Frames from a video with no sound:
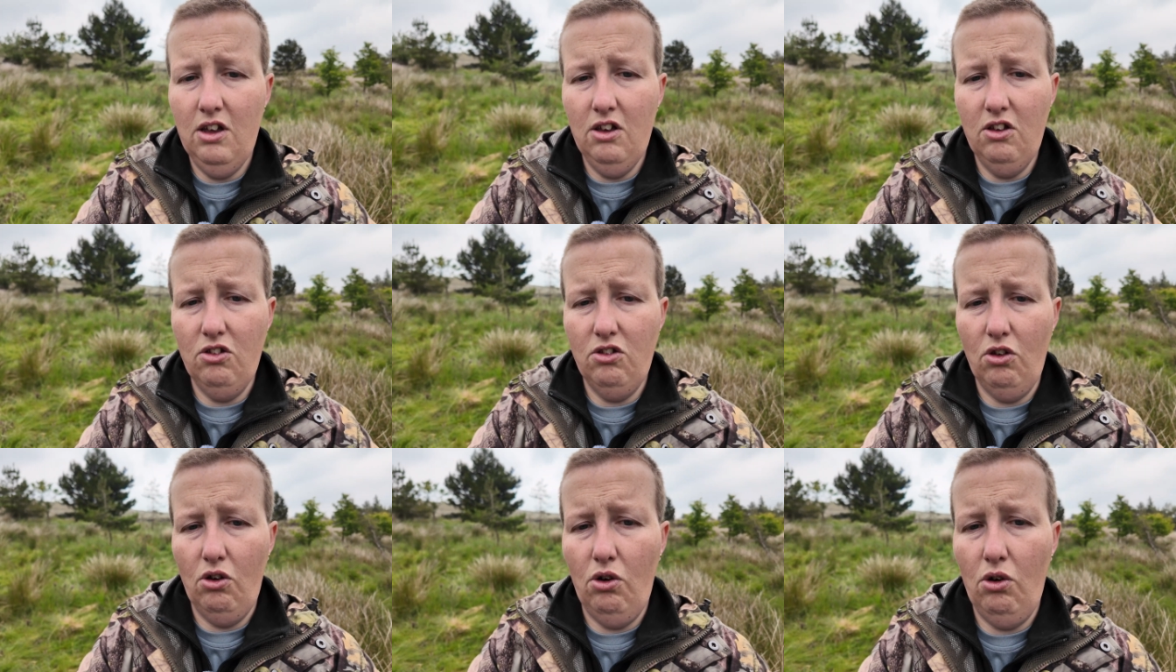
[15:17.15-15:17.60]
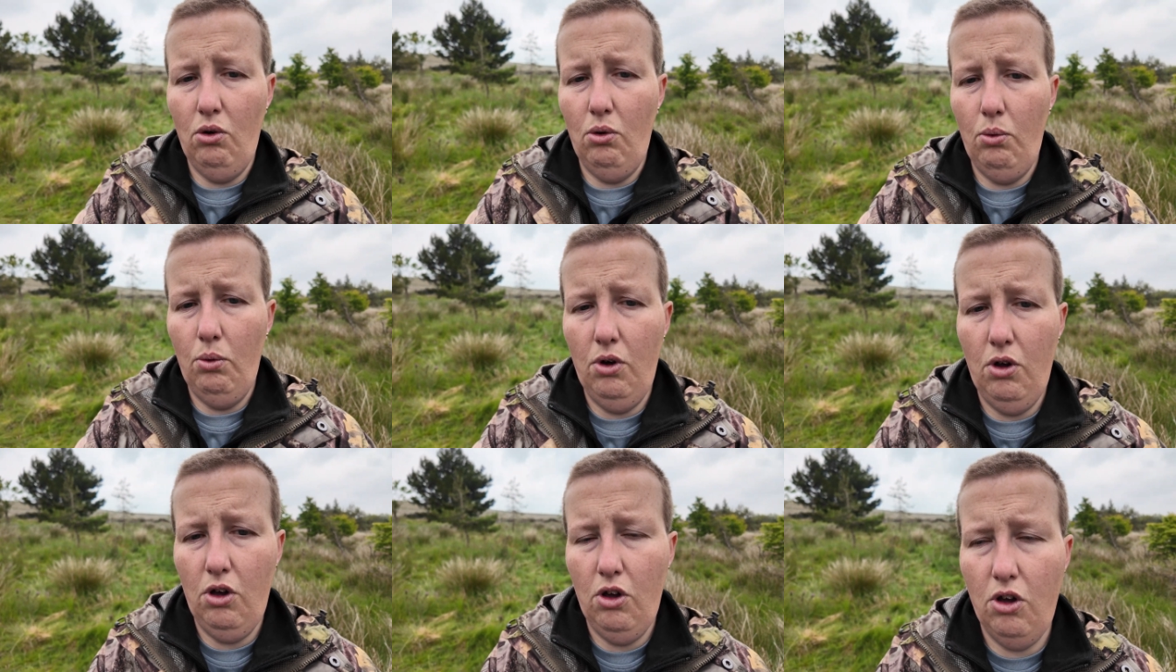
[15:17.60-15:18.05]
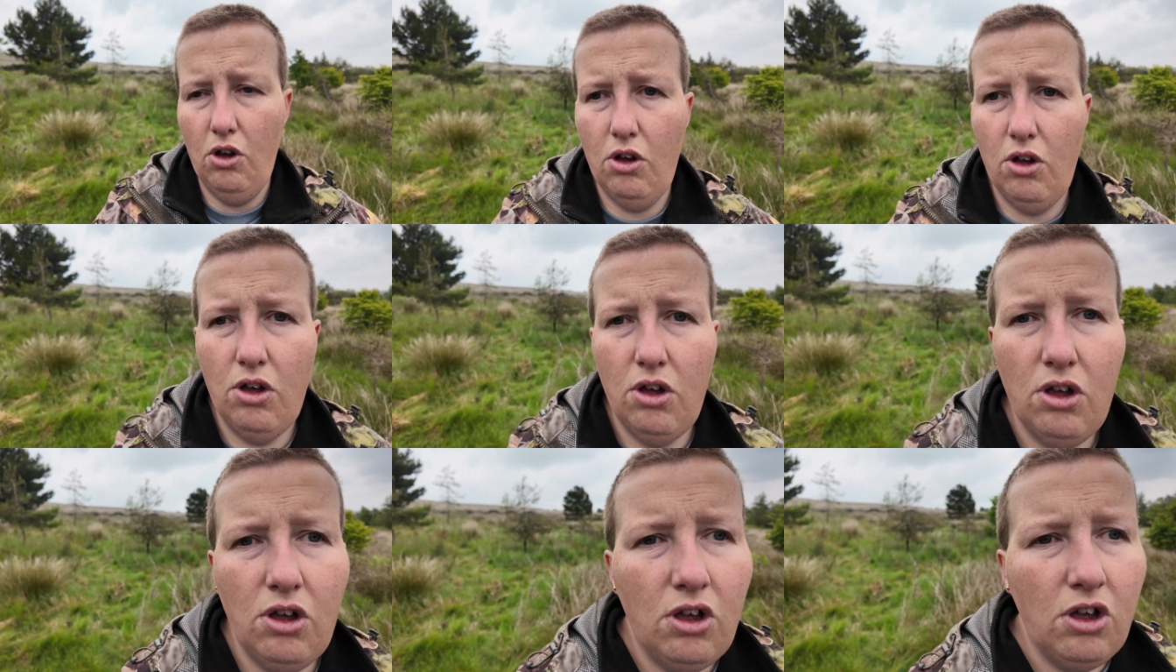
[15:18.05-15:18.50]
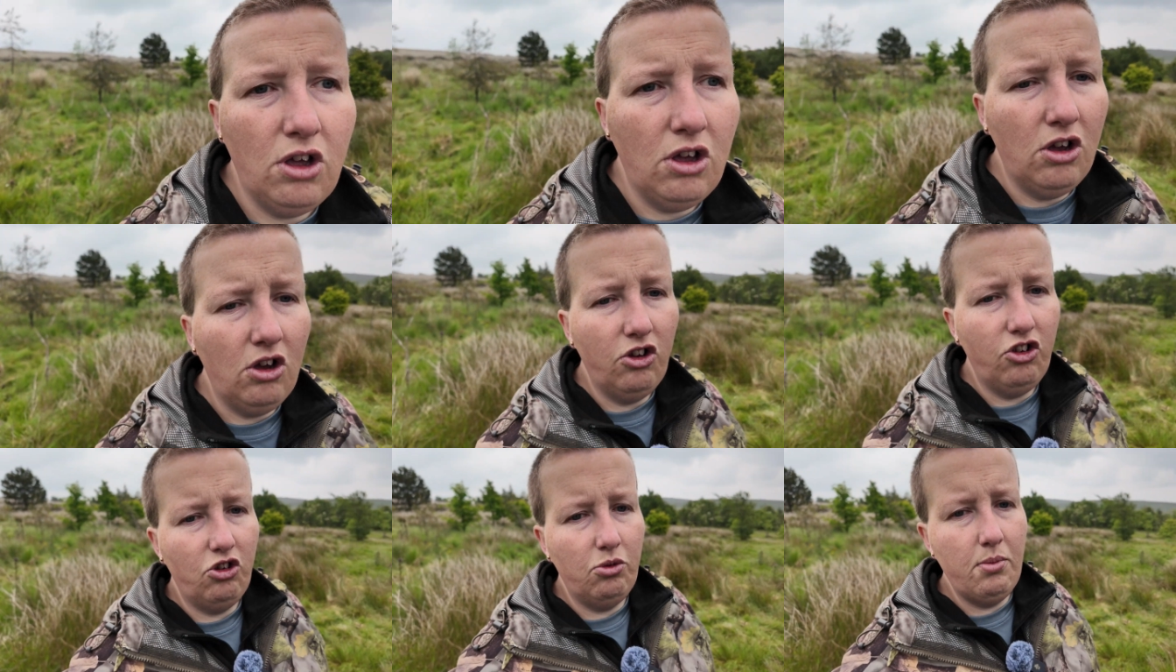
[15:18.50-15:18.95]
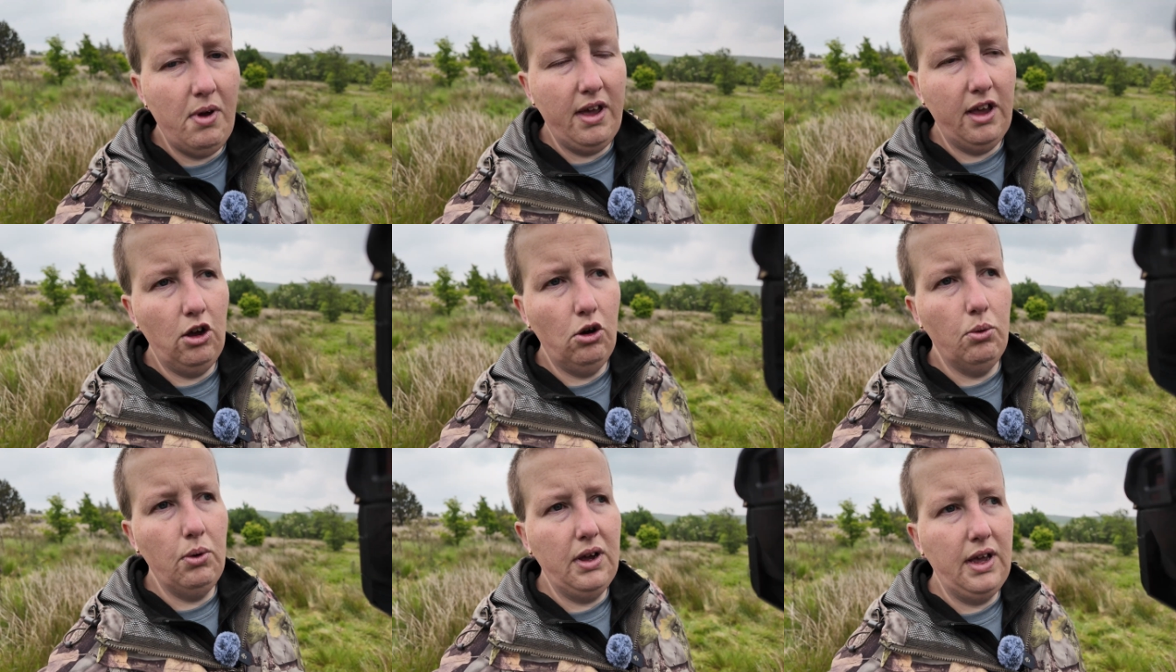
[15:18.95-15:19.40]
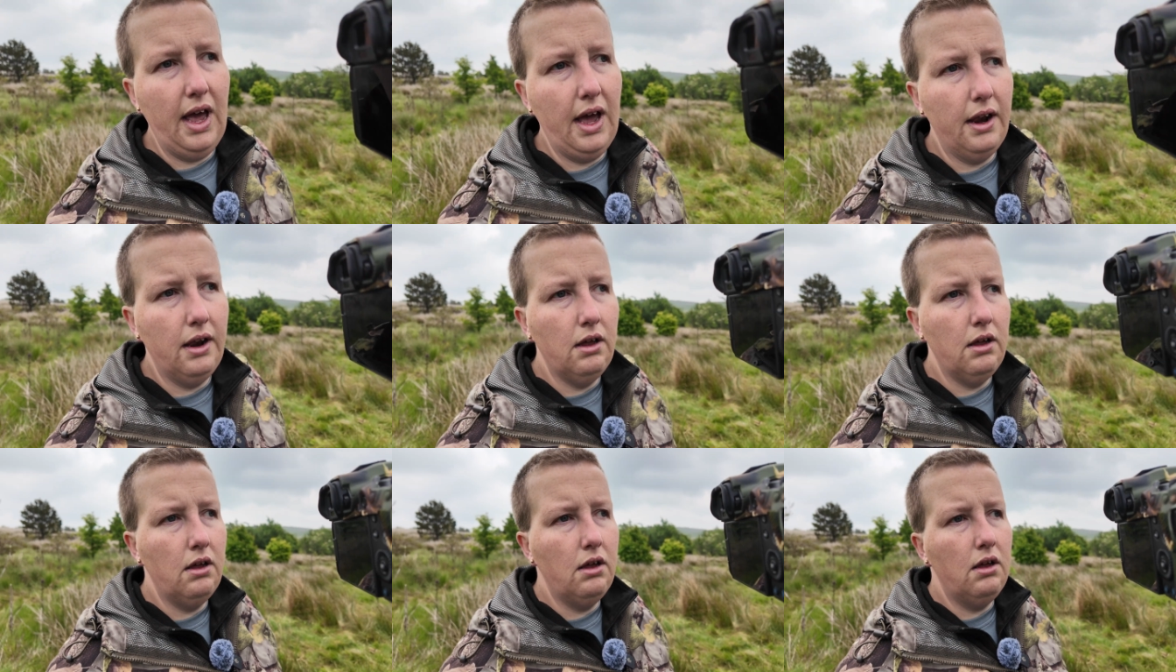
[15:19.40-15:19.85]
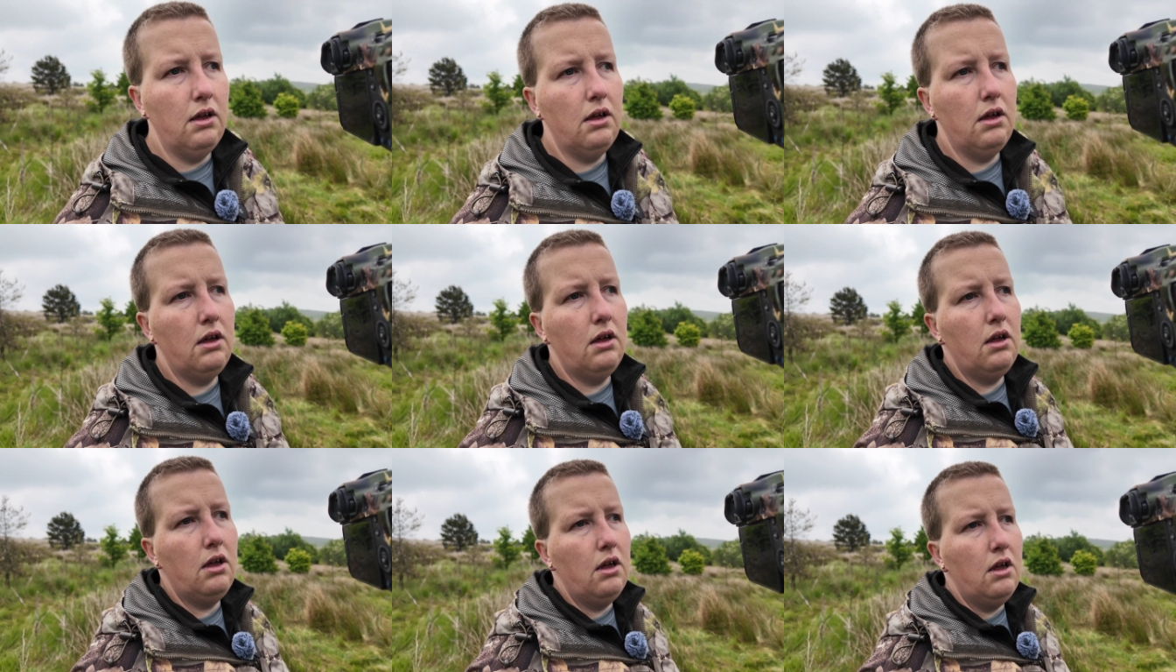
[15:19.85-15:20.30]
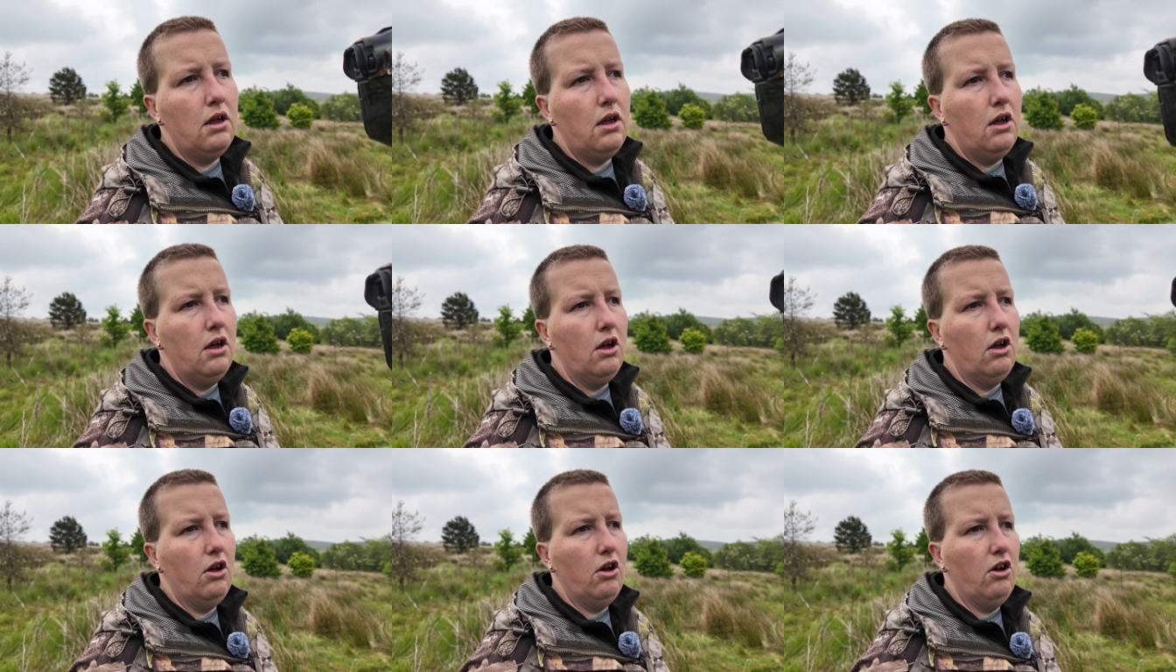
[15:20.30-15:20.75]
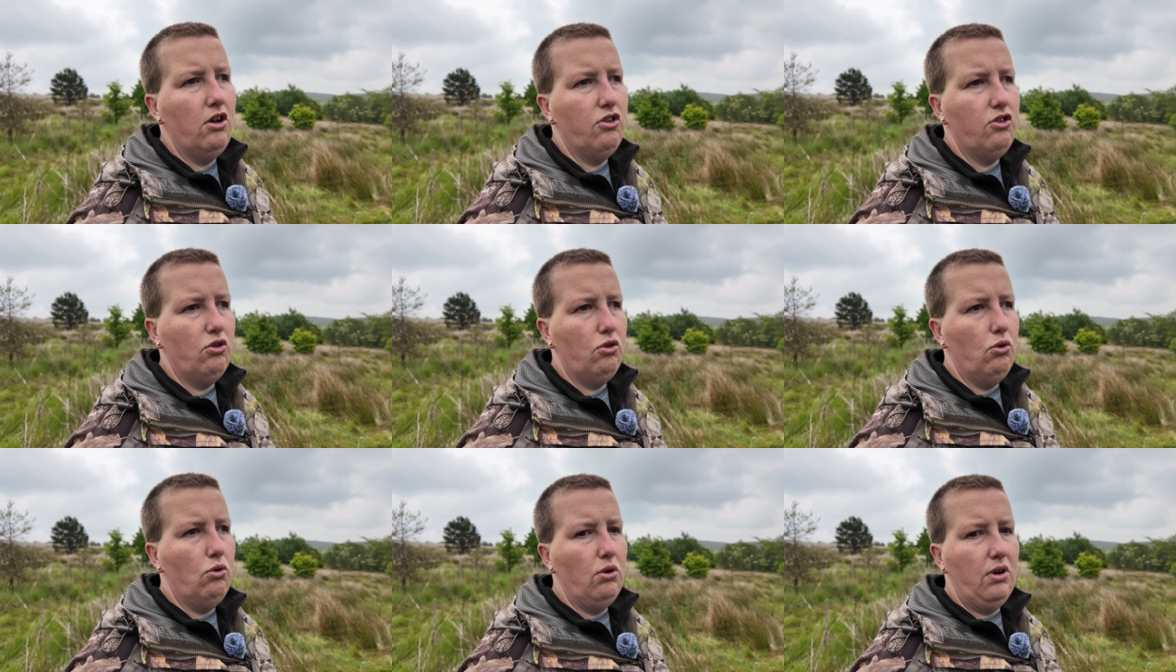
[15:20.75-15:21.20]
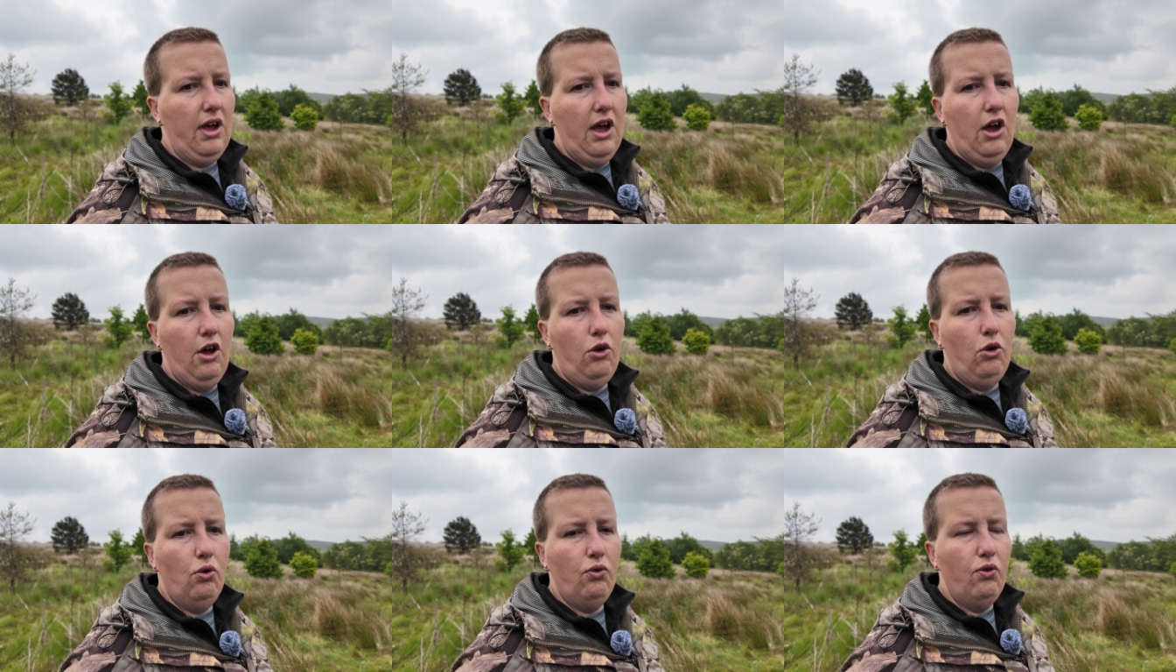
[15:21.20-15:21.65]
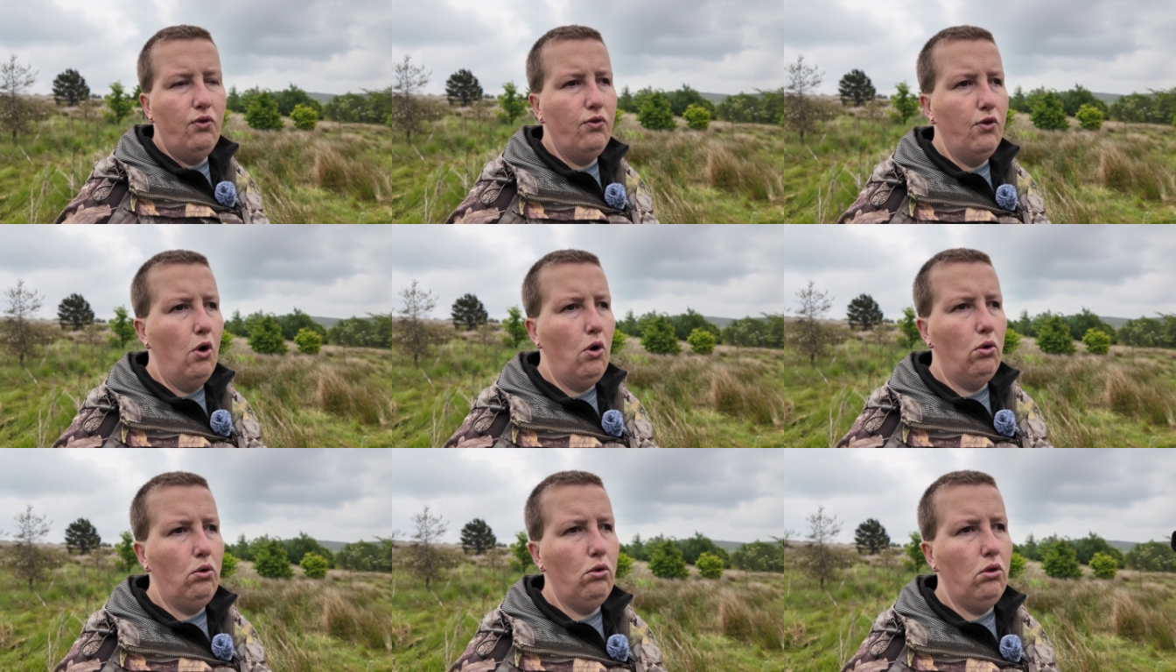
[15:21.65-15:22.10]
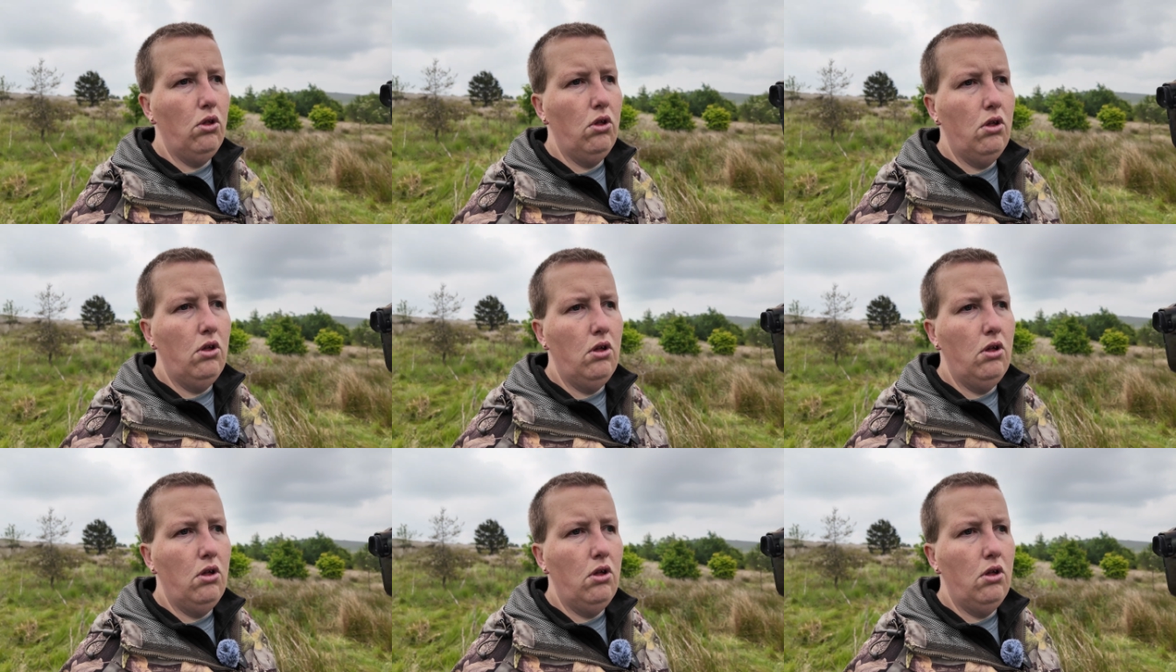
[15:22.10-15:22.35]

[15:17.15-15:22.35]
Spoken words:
So she may go again to go and get another vole.